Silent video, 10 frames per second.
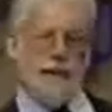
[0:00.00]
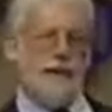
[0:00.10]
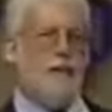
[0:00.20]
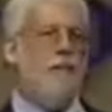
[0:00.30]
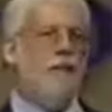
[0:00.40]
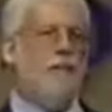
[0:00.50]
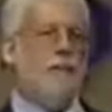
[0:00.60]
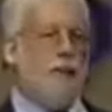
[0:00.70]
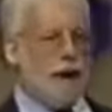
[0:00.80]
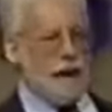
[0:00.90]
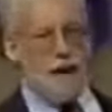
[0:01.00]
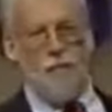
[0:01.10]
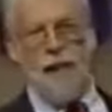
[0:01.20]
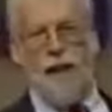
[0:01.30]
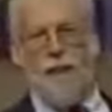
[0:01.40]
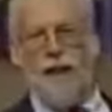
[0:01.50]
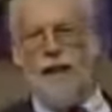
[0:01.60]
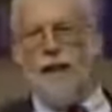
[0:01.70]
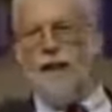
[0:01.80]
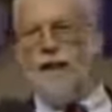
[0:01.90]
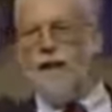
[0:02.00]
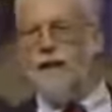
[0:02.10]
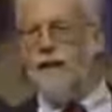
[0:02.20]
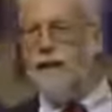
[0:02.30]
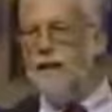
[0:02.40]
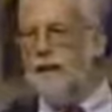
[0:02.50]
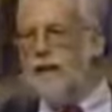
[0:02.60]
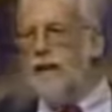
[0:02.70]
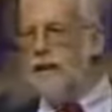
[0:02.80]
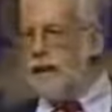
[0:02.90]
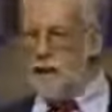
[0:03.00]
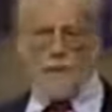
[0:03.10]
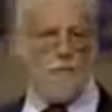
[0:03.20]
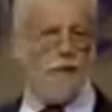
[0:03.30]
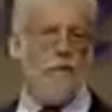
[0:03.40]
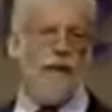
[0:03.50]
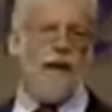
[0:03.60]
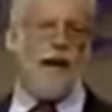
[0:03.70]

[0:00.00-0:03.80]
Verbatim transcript: is a symbol of political Babylon. And you put them